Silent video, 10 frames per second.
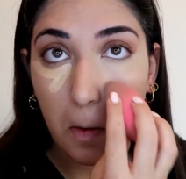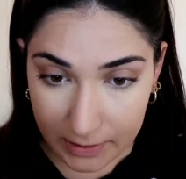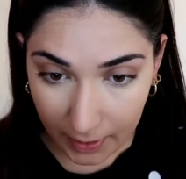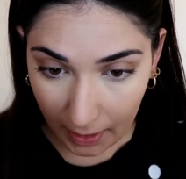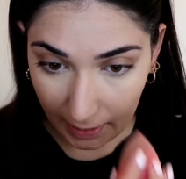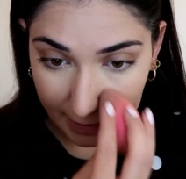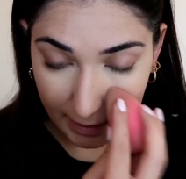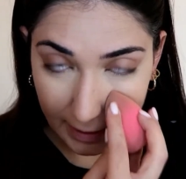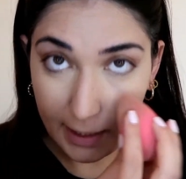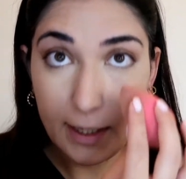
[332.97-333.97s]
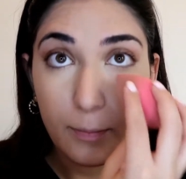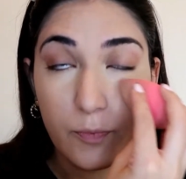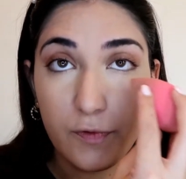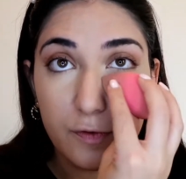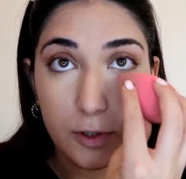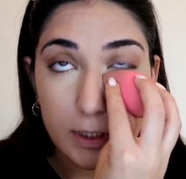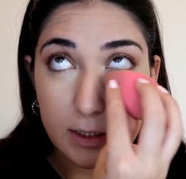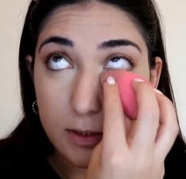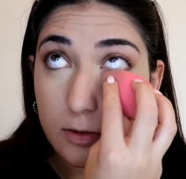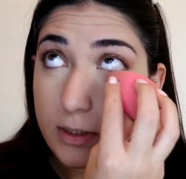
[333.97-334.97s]
So yeah, I think I prefer
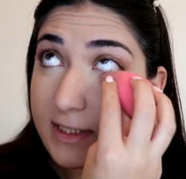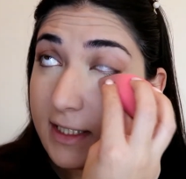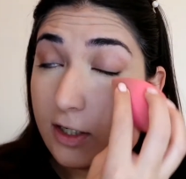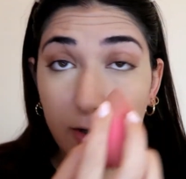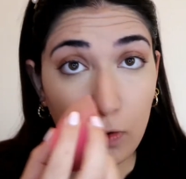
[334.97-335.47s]
this concealer